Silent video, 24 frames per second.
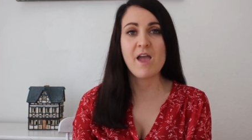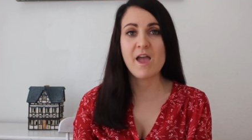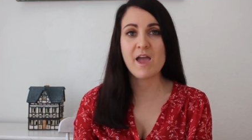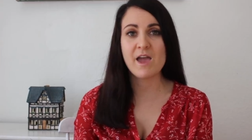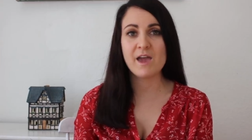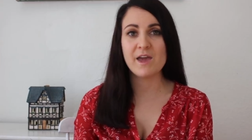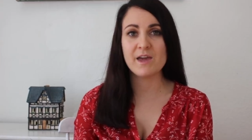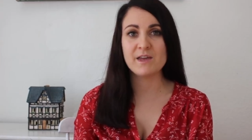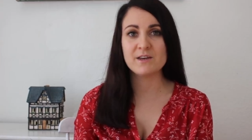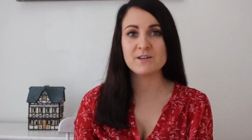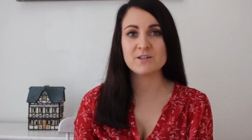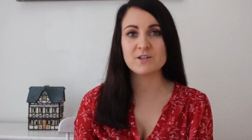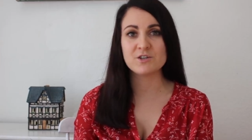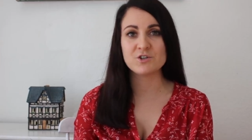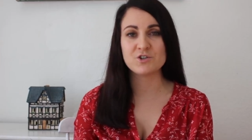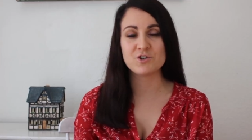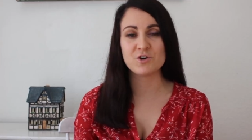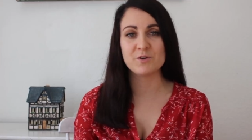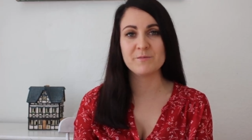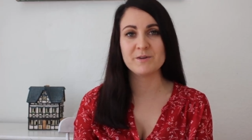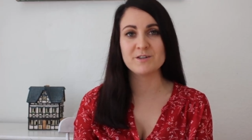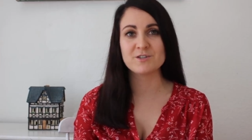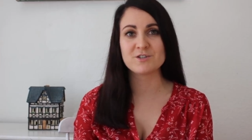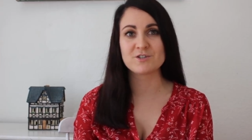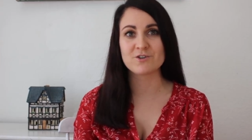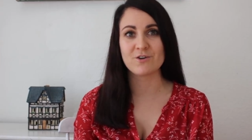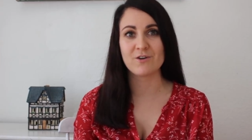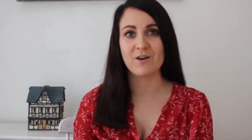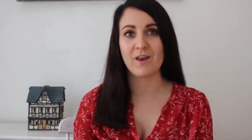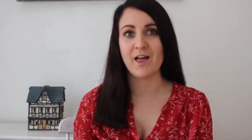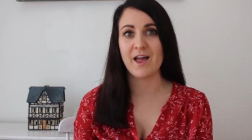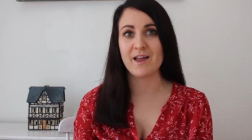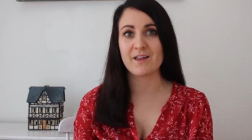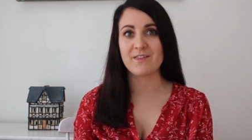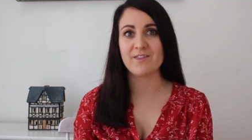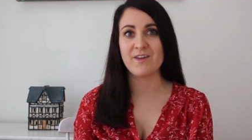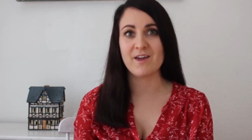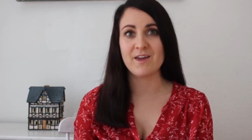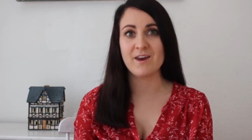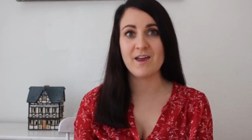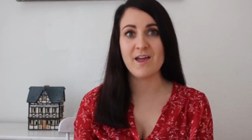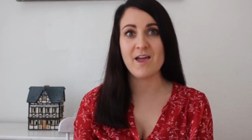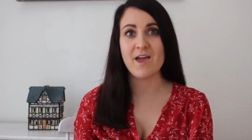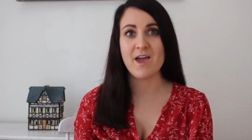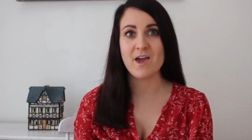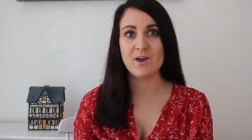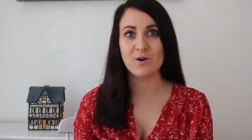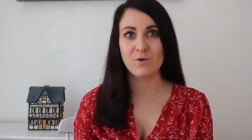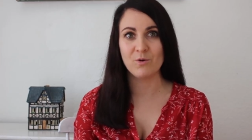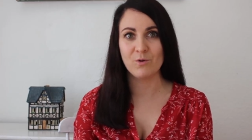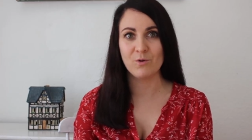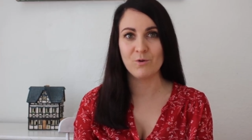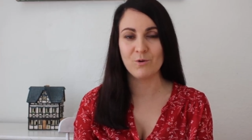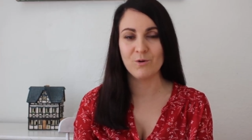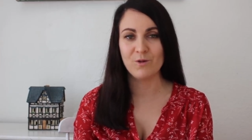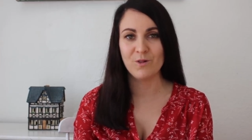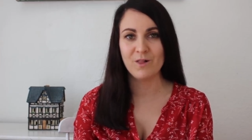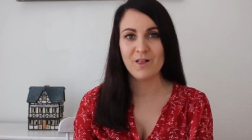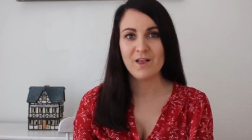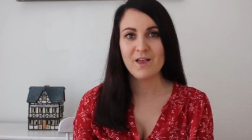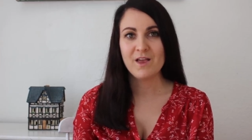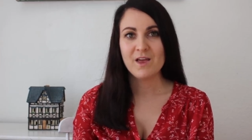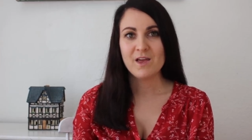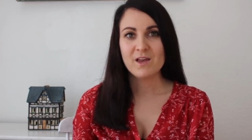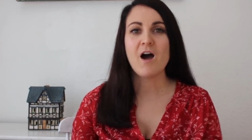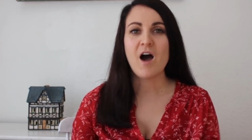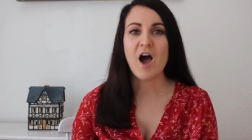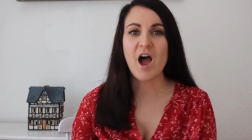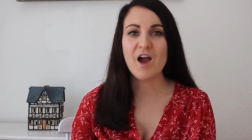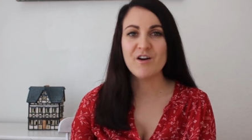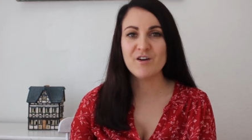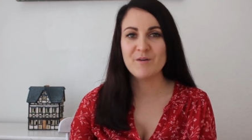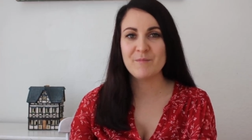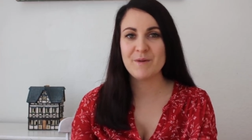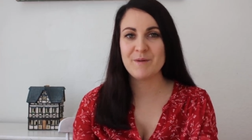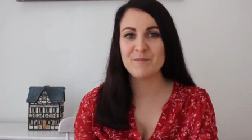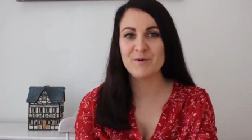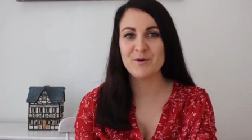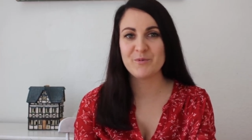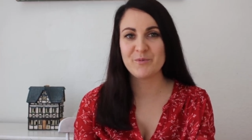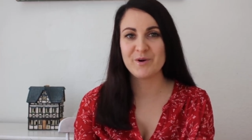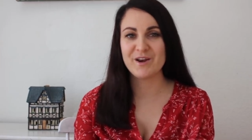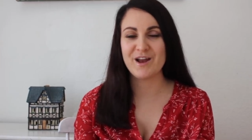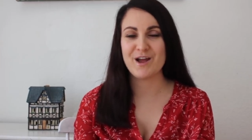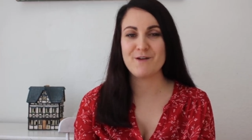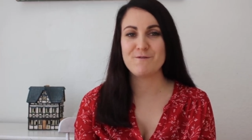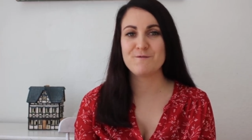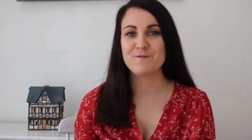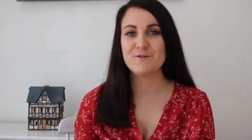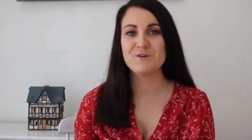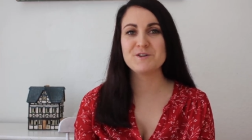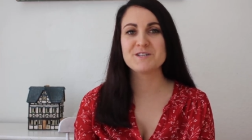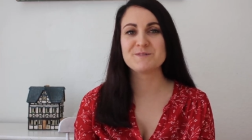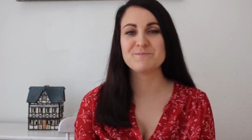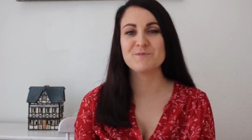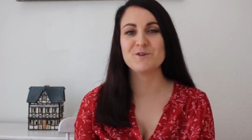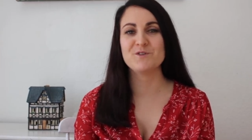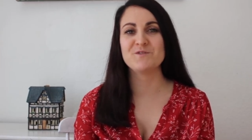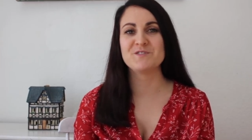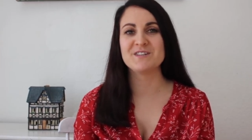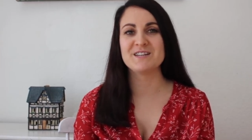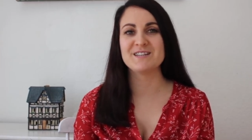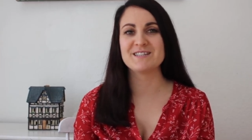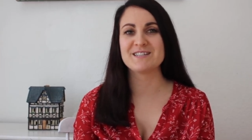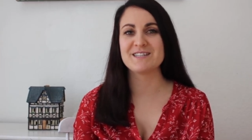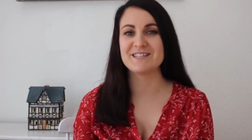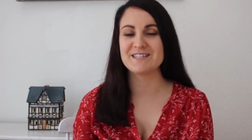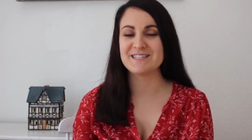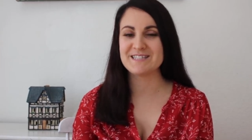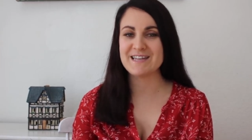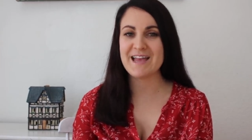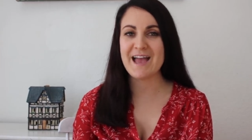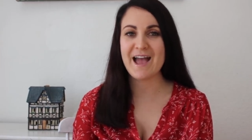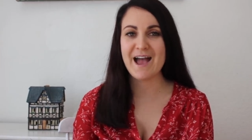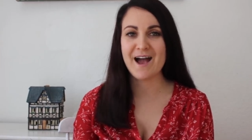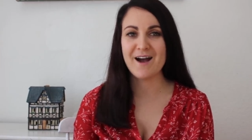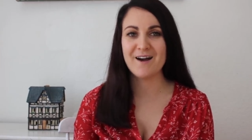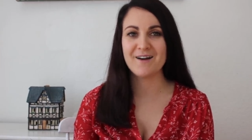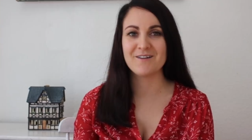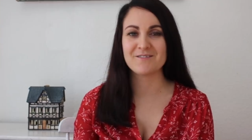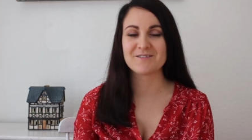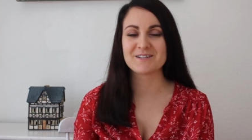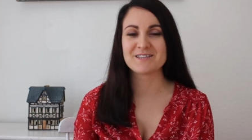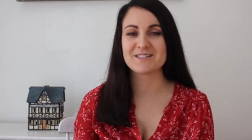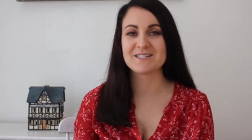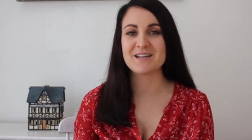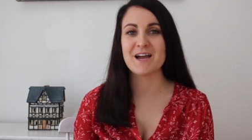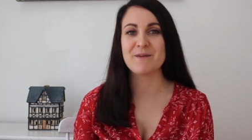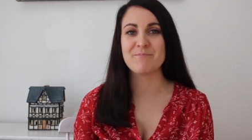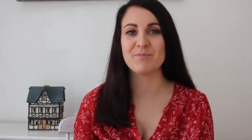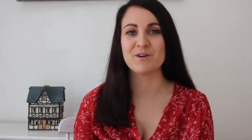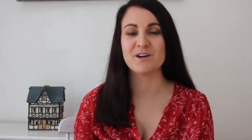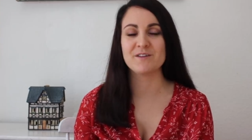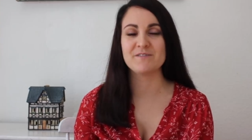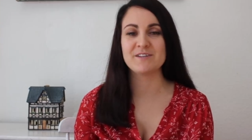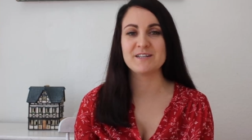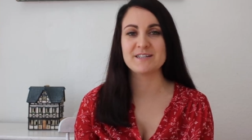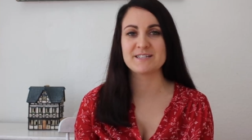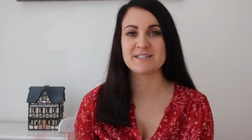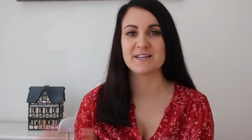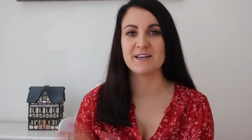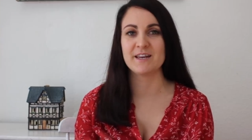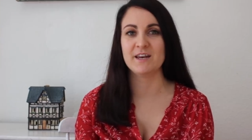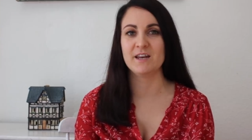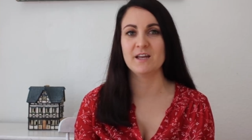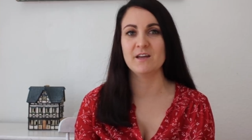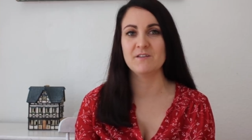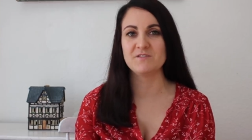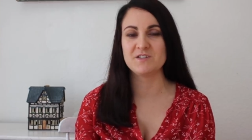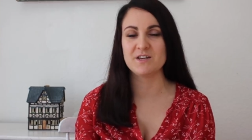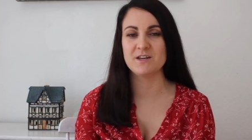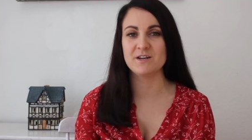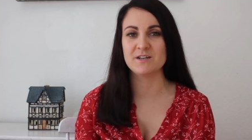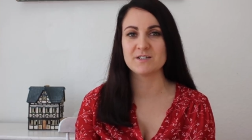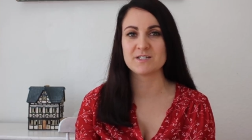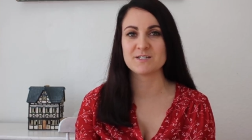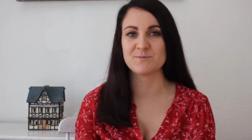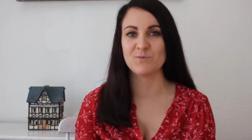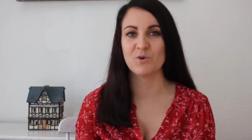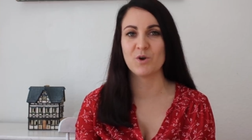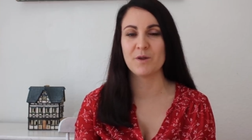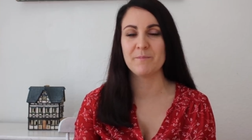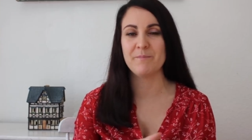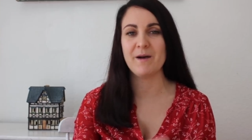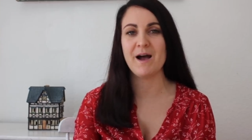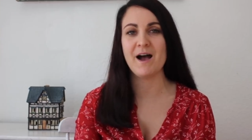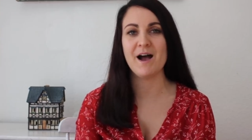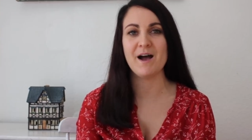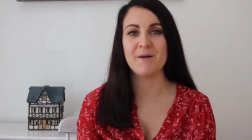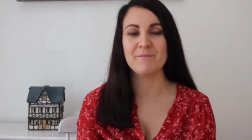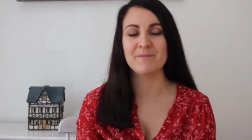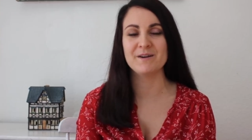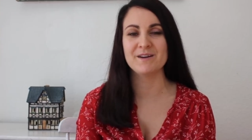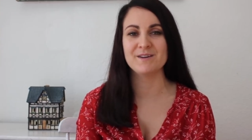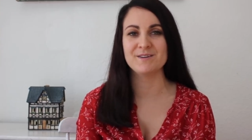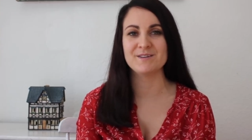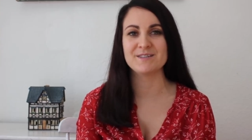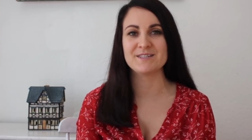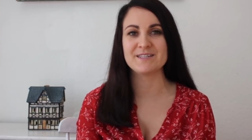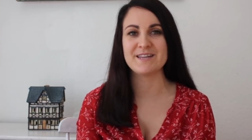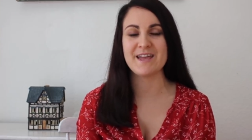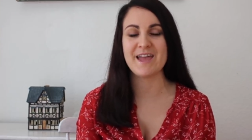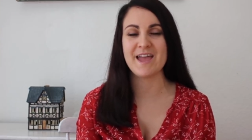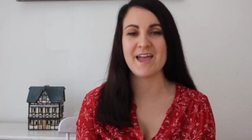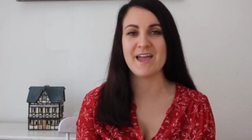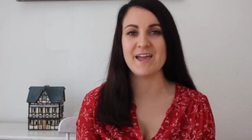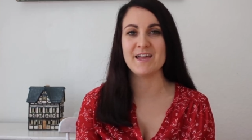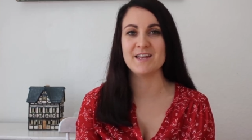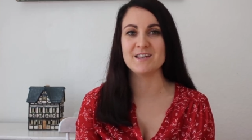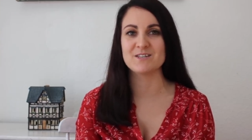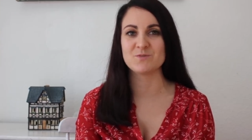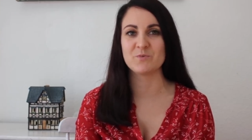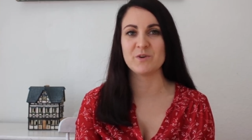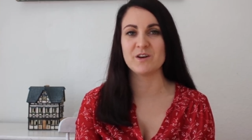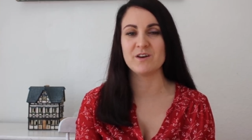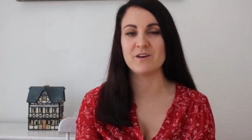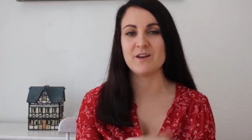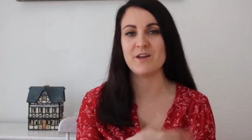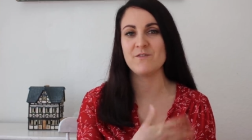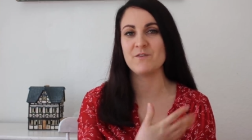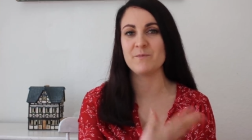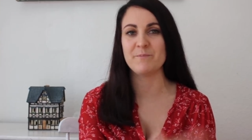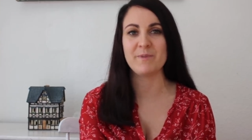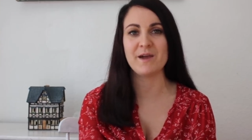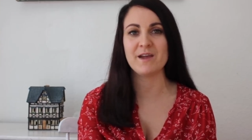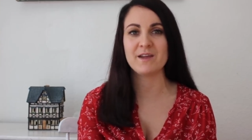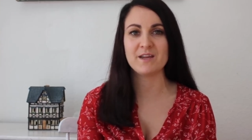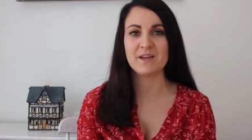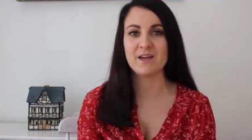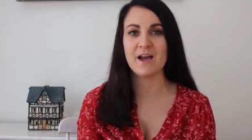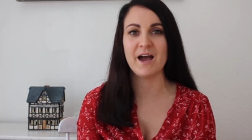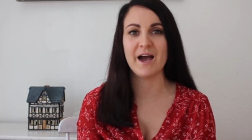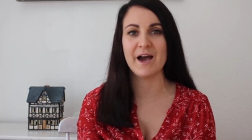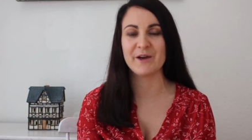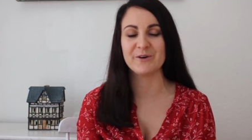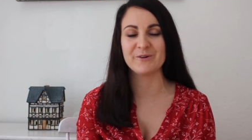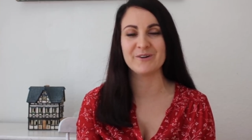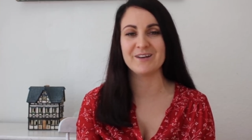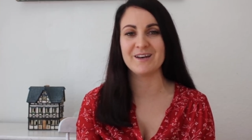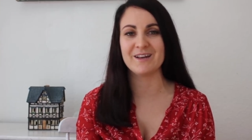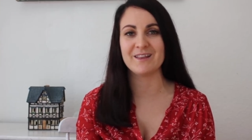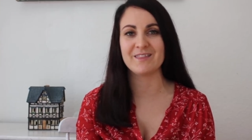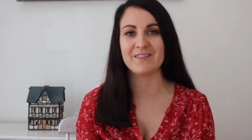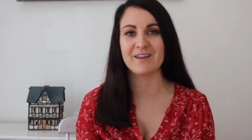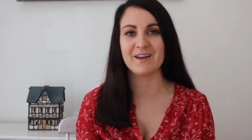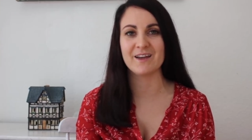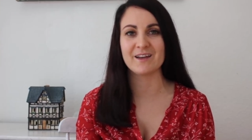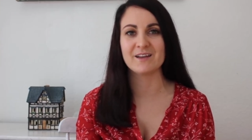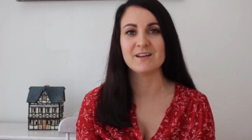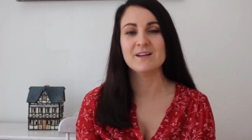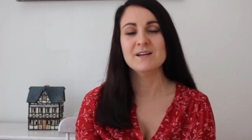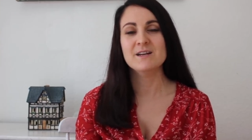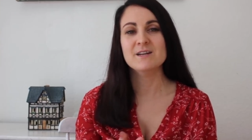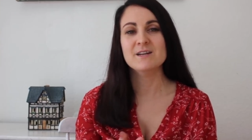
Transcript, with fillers: and Germans don't like that at all. I remember when I first moved into this house, I previously lived in a small apartment and we didn't have a backyard or anything,